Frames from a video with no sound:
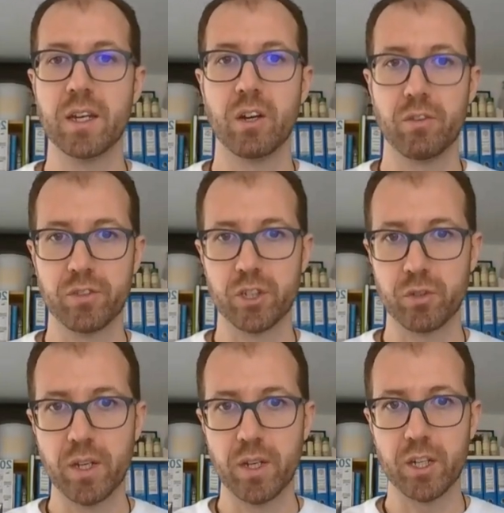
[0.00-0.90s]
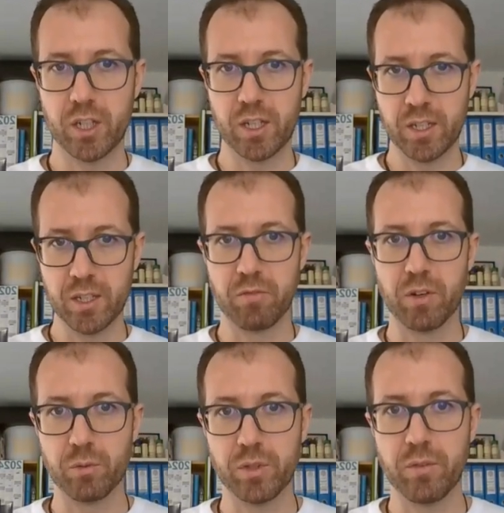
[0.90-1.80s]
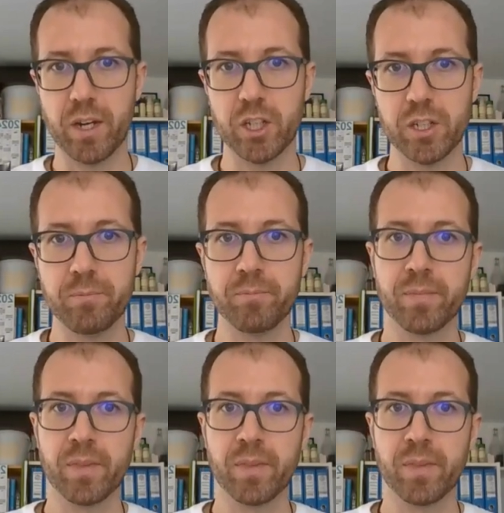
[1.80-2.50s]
of the shrinkage in the flow direction,